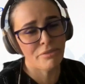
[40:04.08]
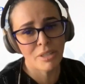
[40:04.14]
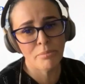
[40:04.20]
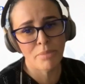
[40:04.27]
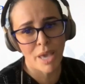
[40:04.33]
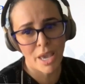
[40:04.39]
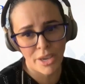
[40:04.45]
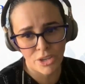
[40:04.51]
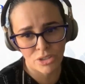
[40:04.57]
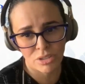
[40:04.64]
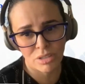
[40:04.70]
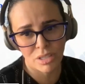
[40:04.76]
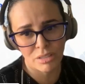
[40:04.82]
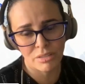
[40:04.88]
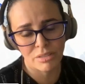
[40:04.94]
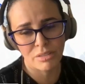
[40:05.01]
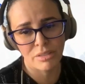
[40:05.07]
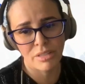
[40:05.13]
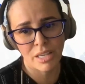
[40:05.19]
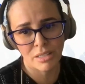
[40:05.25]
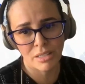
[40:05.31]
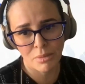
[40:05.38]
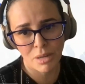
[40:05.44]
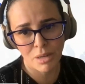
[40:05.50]
50 patients,
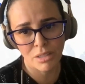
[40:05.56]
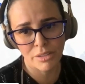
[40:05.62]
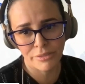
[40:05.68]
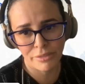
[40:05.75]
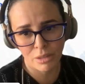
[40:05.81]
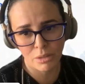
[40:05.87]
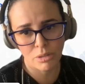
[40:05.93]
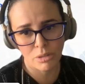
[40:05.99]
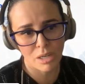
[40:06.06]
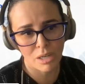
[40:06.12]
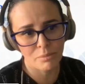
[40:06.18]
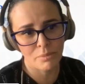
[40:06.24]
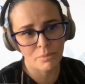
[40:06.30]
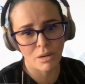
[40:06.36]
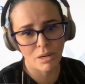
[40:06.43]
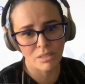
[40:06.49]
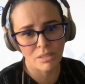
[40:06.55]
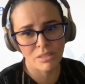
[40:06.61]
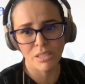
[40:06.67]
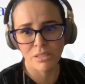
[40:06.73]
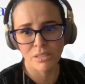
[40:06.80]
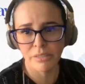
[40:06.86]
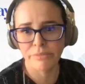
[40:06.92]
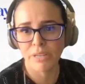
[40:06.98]
6 months followed up
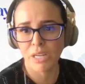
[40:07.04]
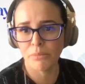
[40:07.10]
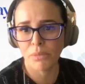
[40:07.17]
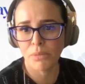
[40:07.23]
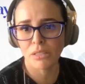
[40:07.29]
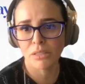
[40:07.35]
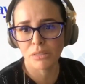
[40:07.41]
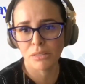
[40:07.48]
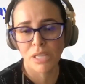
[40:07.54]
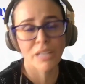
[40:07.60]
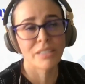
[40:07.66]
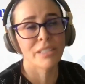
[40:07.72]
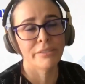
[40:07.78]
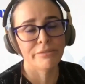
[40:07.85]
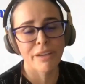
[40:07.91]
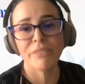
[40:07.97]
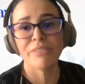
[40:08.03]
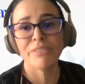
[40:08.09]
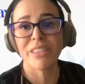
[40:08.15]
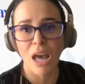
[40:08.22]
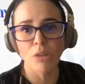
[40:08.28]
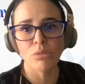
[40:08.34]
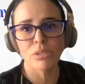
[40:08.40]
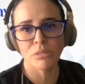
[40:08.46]
are $65,
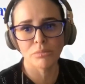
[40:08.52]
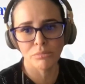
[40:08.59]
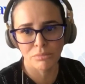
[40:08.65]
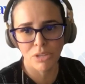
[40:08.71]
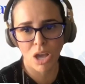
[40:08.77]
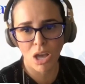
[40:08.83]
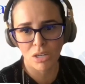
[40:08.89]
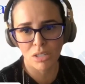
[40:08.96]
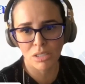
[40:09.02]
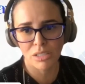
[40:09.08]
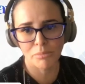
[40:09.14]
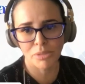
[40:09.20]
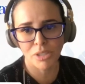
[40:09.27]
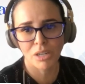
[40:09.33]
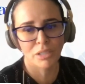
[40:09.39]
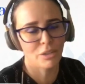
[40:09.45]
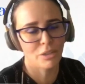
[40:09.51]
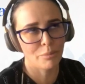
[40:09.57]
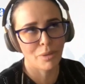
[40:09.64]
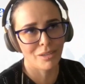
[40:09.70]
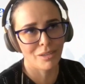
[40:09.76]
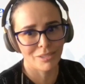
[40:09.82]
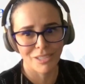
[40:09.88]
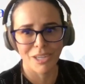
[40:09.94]
$65,000. I'm sorry,
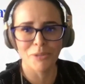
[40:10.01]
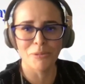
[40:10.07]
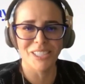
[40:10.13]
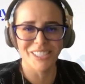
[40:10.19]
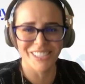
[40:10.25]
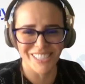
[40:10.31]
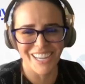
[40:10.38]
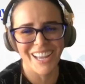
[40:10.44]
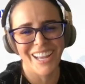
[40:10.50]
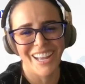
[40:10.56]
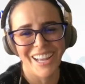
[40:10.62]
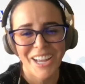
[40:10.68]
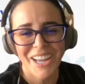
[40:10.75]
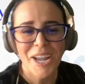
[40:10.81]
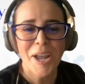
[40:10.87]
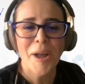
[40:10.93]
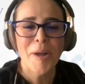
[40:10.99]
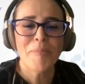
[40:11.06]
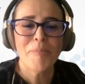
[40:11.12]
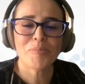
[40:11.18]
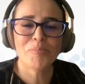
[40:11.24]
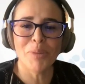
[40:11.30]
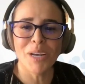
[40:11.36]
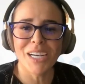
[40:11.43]
no bucks. I wish.
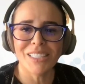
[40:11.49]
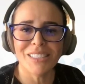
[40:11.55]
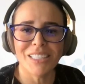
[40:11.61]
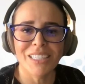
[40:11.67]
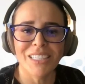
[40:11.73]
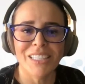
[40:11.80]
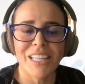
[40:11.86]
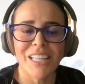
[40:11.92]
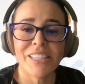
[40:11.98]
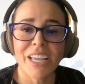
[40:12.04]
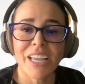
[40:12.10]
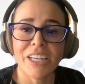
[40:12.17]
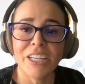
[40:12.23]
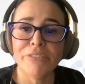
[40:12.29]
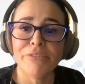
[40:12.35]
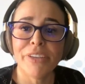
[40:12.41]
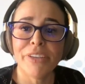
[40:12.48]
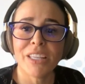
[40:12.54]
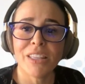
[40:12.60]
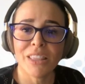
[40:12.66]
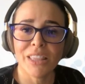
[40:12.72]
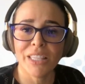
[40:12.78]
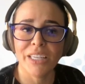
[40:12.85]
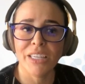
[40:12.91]
But it's
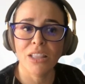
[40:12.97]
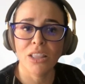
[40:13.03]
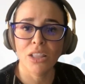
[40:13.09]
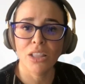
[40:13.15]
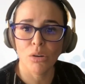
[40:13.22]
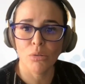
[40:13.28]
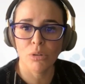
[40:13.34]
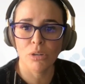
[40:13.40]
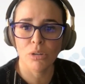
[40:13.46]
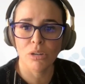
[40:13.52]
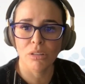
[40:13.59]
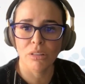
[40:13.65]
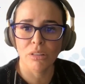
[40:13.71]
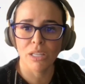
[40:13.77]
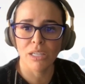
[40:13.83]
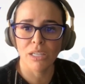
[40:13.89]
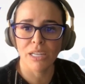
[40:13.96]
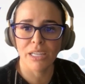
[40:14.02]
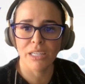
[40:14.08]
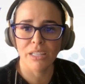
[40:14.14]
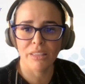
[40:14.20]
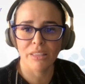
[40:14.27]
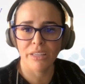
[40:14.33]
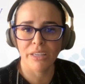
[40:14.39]
significantly lower than
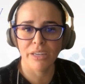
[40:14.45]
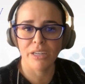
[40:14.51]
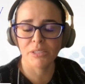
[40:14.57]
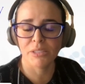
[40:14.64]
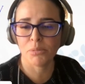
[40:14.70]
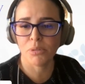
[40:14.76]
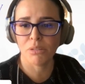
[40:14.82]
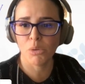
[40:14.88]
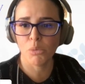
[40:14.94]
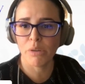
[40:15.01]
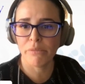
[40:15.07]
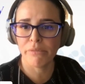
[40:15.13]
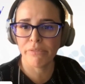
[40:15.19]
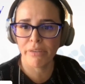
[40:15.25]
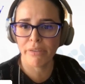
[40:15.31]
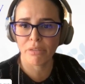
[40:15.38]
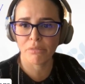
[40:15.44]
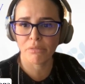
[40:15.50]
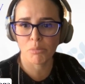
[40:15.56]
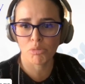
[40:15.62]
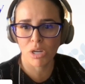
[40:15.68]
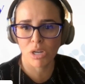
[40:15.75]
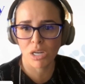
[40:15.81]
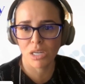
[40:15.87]
anything here. It's probably 1/5
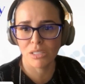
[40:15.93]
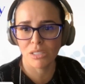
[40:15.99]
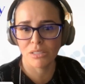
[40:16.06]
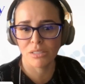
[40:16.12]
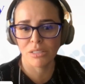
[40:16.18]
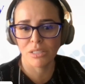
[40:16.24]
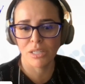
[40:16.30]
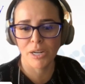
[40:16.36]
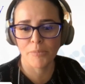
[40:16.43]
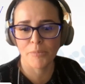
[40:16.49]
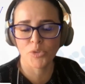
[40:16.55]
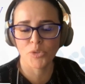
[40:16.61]
of the price.